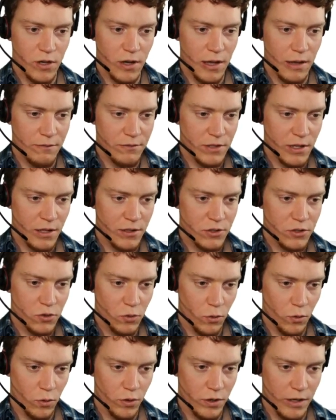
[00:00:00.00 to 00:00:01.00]
I have touched
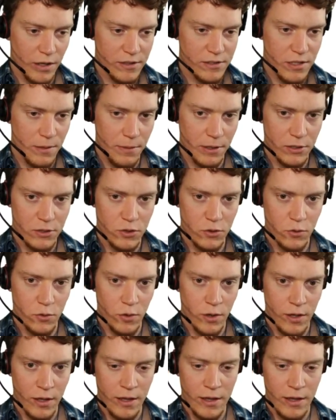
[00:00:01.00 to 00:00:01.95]
or done something to